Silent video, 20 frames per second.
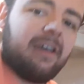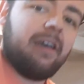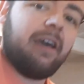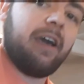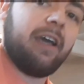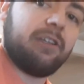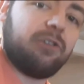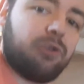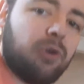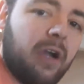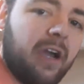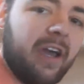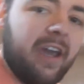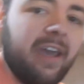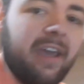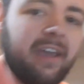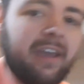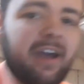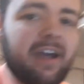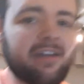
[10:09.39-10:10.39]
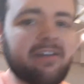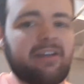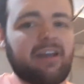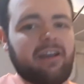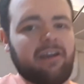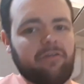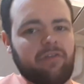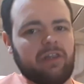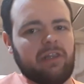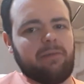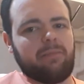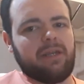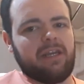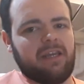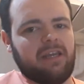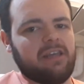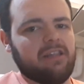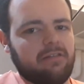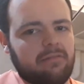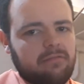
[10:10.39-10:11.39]
and try and kind of
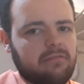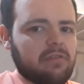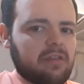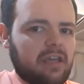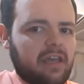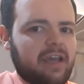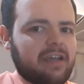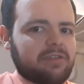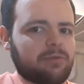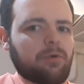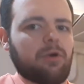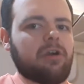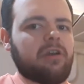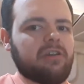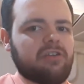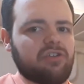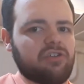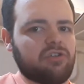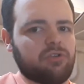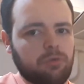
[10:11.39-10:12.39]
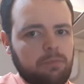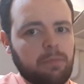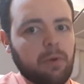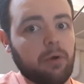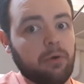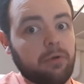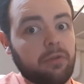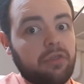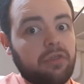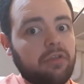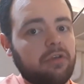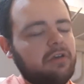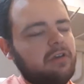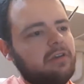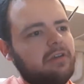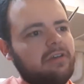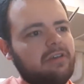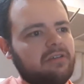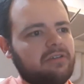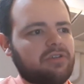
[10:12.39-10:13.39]
eliminate the guesswork and just do both.
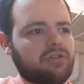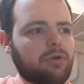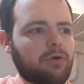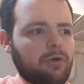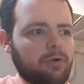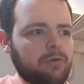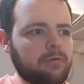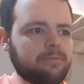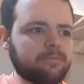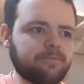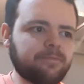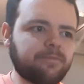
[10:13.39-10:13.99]
So,